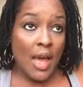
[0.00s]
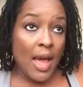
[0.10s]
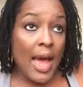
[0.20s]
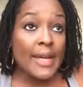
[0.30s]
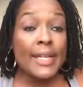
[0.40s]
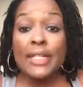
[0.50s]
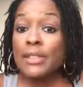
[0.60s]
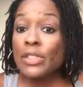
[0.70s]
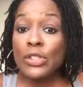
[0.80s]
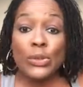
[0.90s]
I
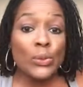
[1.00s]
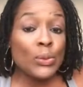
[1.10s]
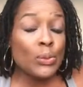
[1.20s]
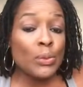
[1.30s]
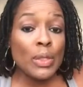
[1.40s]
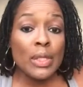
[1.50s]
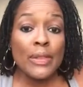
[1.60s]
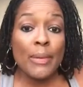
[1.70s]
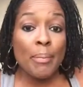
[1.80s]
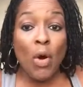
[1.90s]
didn't do uh,
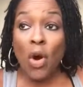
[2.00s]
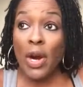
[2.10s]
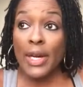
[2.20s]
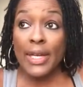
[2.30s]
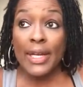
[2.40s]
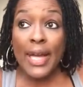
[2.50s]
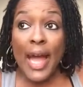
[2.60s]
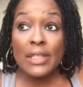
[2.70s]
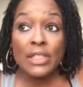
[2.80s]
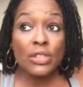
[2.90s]
the parting.
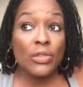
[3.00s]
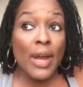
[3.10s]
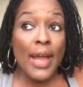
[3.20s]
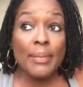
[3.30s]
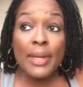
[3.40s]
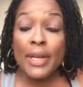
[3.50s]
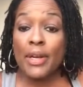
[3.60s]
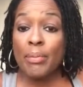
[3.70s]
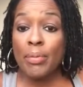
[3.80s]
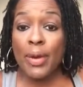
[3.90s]
I just grabbed
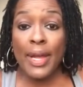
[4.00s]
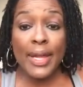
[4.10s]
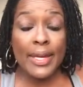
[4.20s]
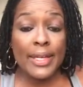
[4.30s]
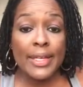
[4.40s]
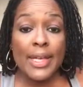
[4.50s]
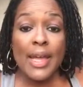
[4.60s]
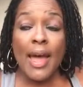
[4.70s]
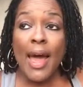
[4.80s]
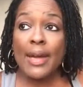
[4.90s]
hair braided.
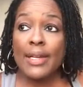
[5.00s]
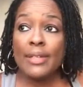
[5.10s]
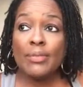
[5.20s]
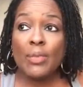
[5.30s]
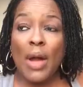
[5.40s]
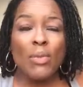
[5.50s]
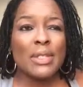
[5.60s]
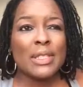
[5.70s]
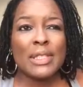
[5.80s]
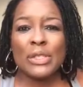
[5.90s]
I didn't, I
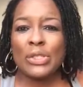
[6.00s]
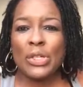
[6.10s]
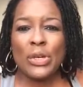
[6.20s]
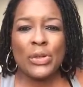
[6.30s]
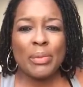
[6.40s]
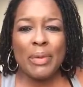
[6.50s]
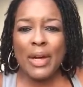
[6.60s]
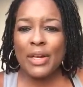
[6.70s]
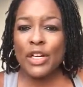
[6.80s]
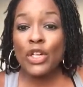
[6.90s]
wasn't concerned
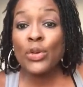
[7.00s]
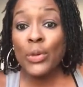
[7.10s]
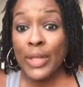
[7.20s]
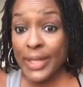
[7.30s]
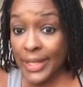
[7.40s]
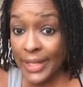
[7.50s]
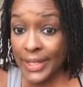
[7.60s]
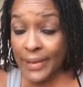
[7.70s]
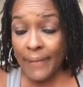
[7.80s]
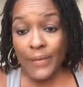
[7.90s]
about a
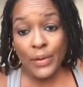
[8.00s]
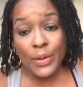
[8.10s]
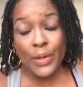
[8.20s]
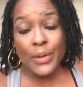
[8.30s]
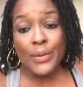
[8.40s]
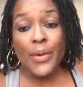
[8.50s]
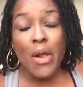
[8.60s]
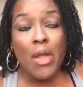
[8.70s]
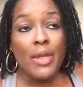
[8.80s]
grid, you know